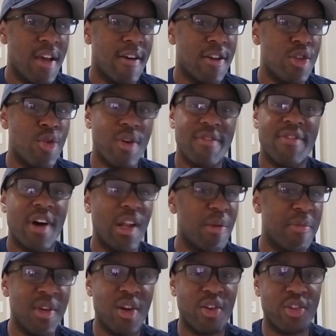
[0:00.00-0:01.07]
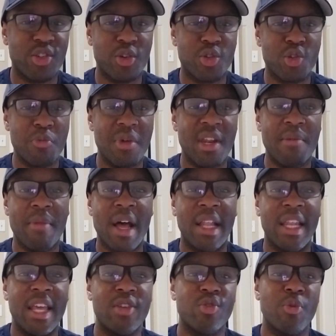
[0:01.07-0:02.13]
You can follow me on social media. My
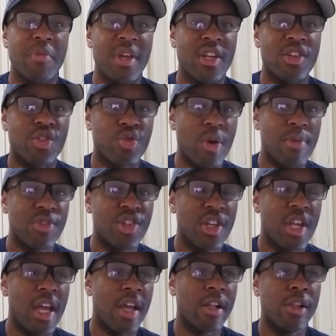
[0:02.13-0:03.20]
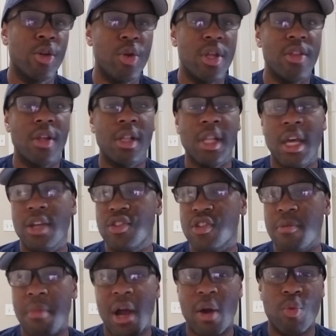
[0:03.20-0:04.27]
links will be in the description, including the link to
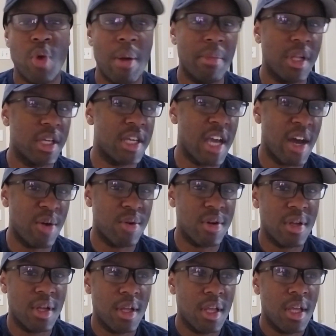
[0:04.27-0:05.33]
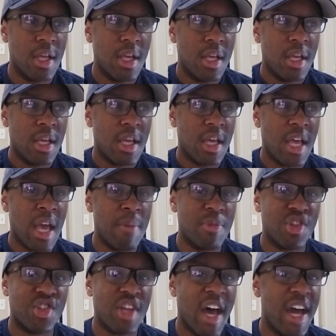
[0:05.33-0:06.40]
my Rumble account. And
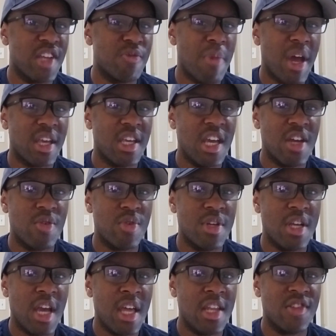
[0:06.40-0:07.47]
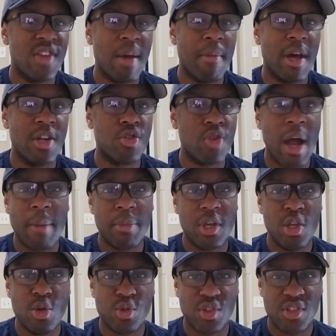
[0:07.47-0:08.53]
besides Mike Henry, anytime I drop a
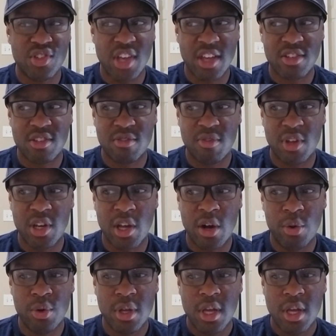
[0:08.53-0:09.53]
Houston Texans video,